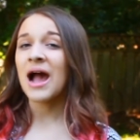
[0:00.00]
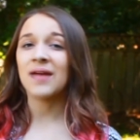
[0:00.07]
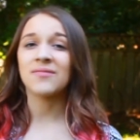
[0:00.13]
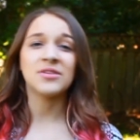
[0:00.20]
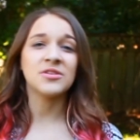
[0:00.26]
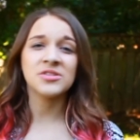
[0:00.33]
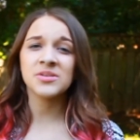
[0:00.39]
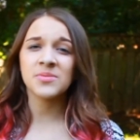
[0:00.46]

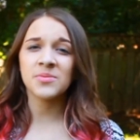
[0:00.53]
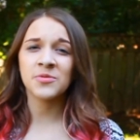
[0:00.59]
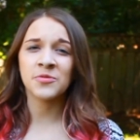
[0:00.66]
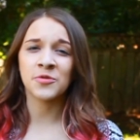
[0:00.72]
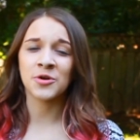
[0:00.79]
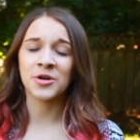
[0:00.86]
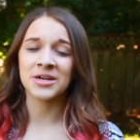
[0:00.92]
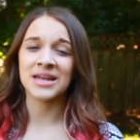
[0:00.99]
I've used it
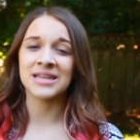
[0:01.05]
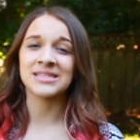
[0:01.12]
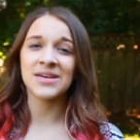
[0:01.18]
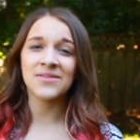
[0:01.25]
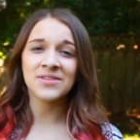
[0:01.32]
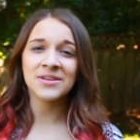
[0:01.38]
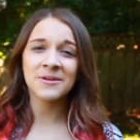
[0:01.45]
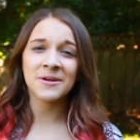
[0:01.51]
before store and I
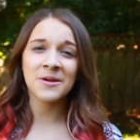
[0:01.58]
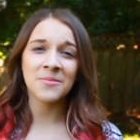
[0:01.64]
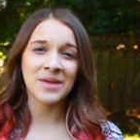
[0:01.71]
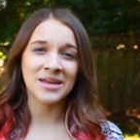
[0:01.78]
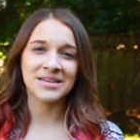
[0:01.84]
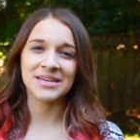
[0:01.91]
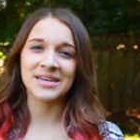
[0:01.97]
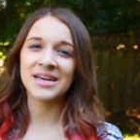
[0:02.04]
definitely
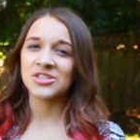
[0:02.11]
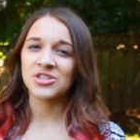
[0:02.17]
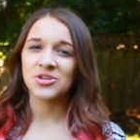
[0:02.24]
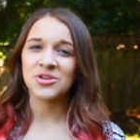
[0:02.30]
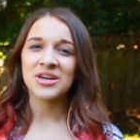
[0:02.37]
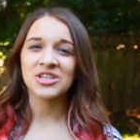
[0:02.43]
recommend it. So